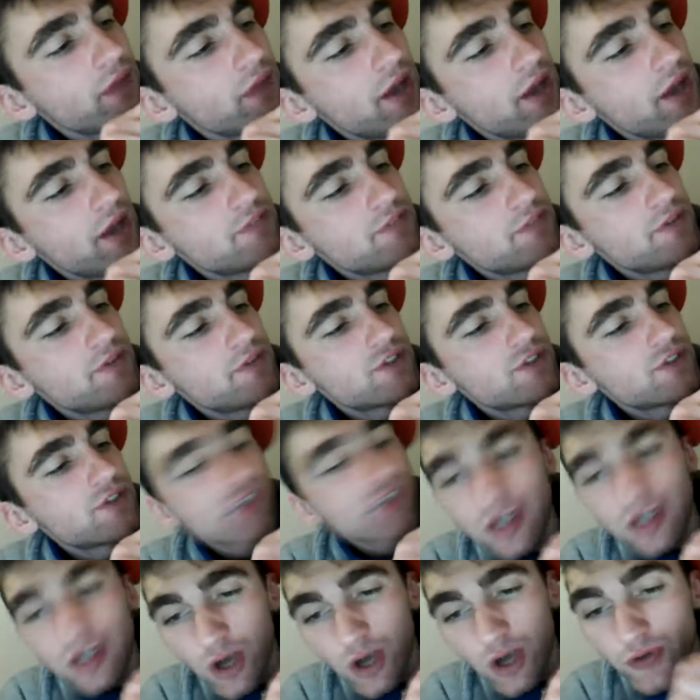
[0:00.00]
has been
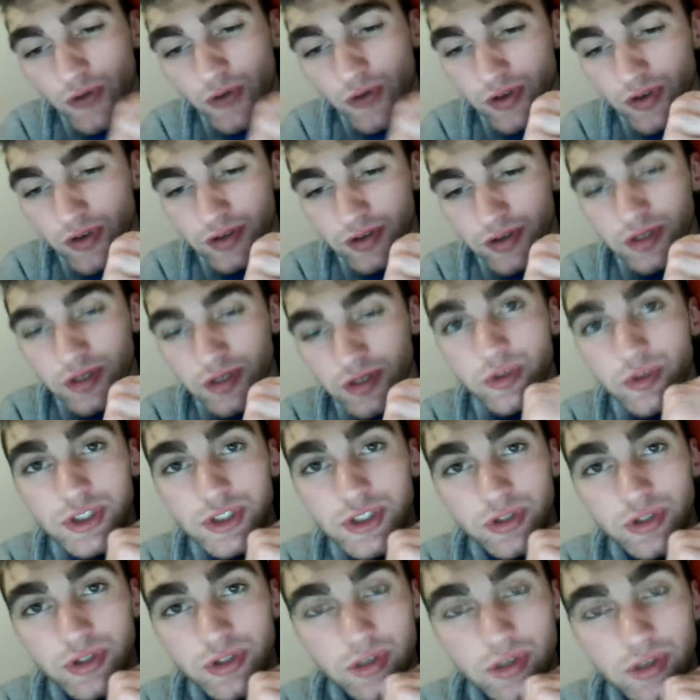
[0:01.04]
stuck over the
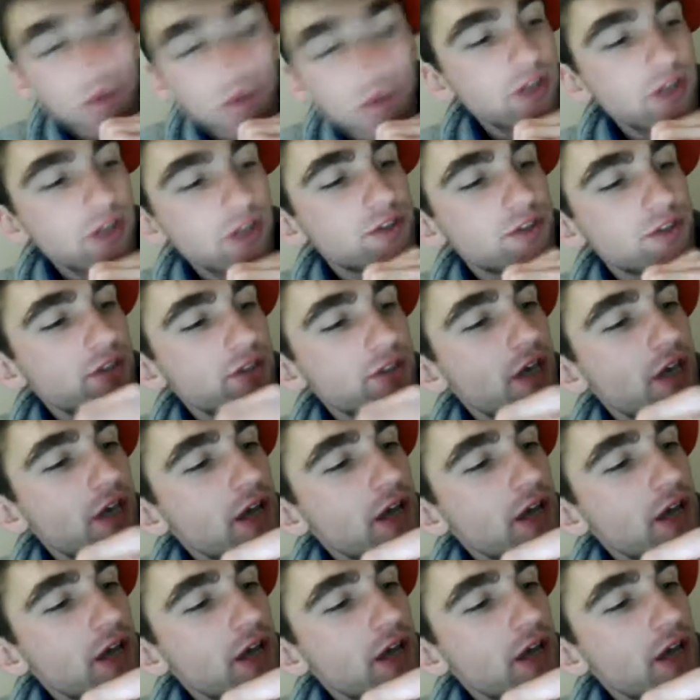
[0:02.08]
original ingredients,